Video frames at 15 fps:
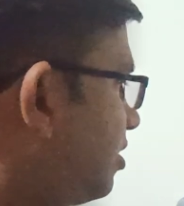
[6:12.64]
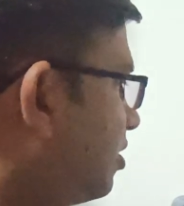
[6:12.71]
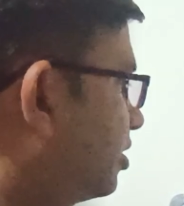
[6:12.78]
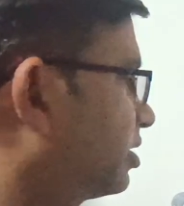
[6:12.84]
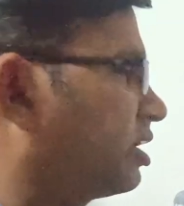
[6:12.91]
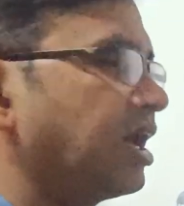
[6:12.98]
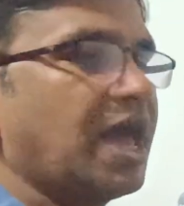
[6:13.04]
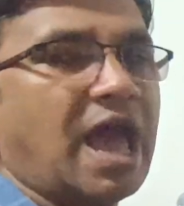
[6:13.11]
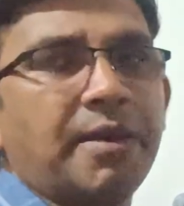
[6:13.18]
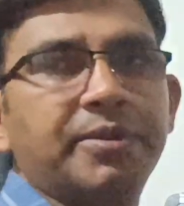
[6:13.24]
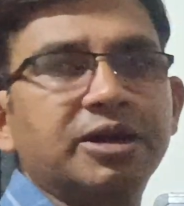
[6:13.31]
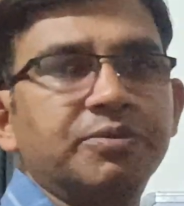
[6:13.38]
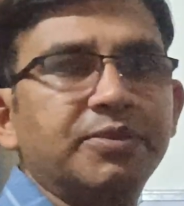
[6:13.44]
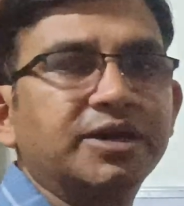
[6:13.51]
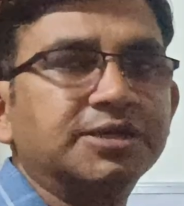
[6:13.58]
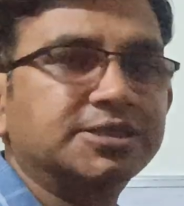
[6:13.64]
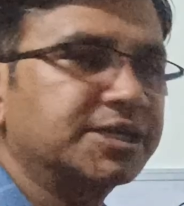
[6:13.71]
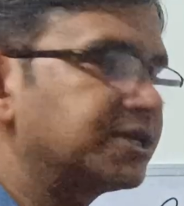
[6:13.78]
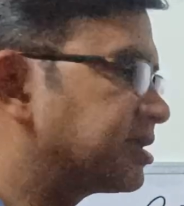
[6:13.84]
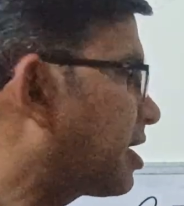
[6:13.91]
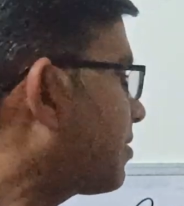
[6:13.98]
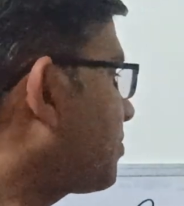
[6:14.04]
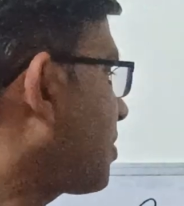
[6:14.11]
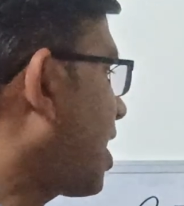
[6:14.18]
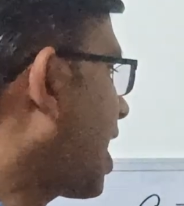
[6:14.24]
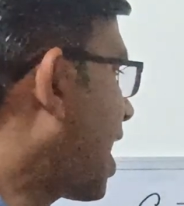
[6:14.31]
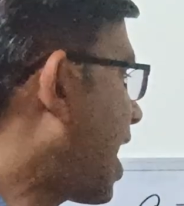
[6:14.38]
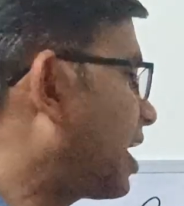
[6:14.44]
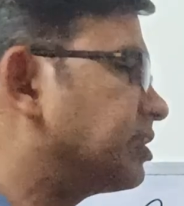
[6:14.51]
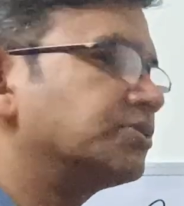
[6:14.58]
or the abatement setup
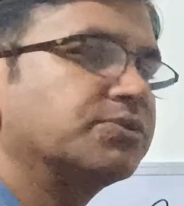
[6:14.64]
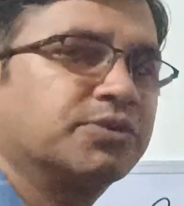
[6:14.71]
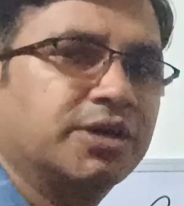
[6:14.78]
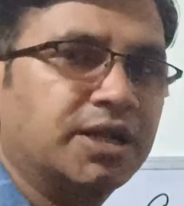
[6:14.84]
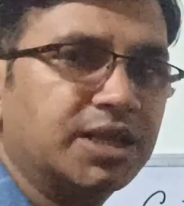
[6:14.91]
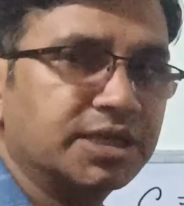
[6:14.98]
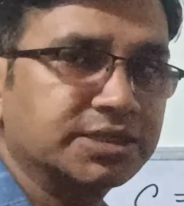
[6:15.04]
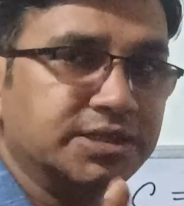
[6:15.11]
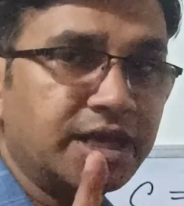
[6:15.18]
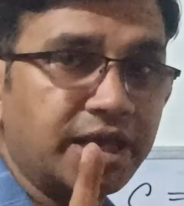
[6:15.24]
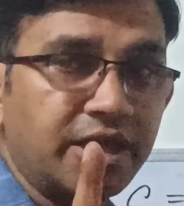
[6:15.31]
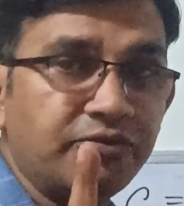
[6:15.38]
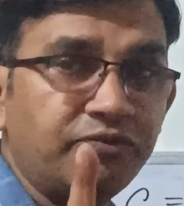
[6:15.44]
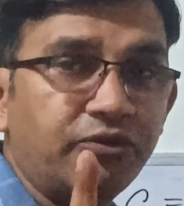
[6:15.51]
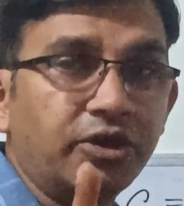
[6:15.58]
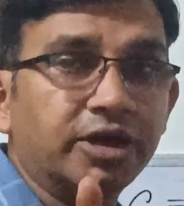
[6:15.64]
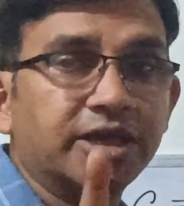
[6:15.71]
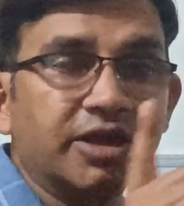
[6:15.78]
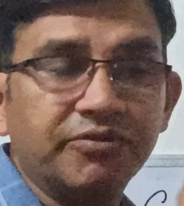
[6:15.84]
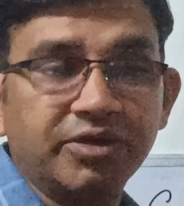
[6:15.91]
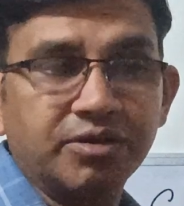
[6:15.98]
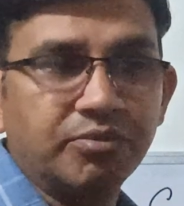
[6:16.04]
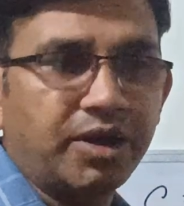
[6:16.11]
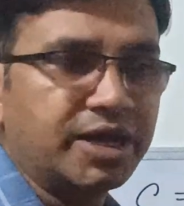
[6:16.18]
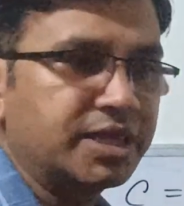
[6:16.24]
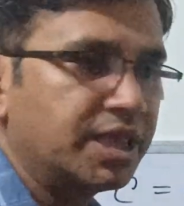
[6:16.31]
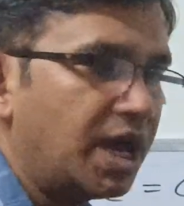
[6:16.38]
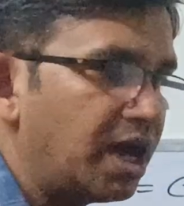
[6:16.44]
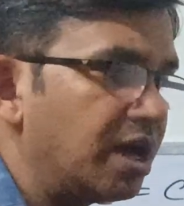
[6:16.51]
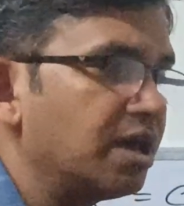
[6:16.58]
as well as the effort given by
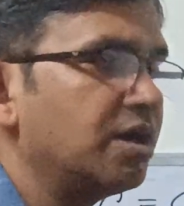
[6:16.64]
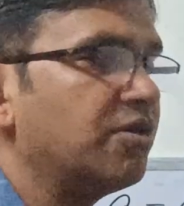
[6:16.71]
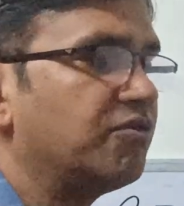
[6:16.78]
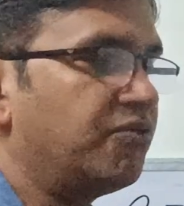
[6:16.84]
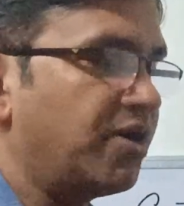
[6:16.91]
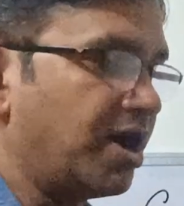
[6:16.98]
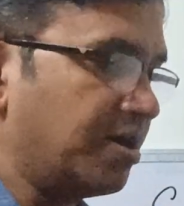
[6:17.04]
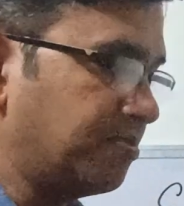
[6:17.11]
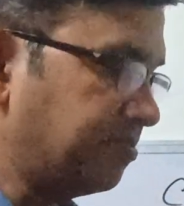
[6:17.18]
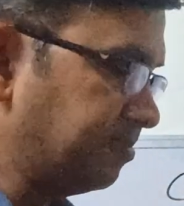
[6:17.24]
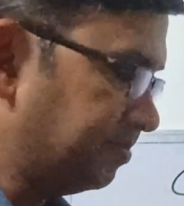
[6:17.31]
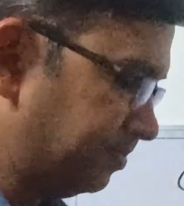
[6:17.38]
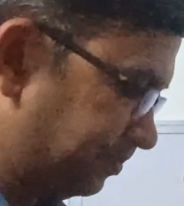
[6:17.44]
the farm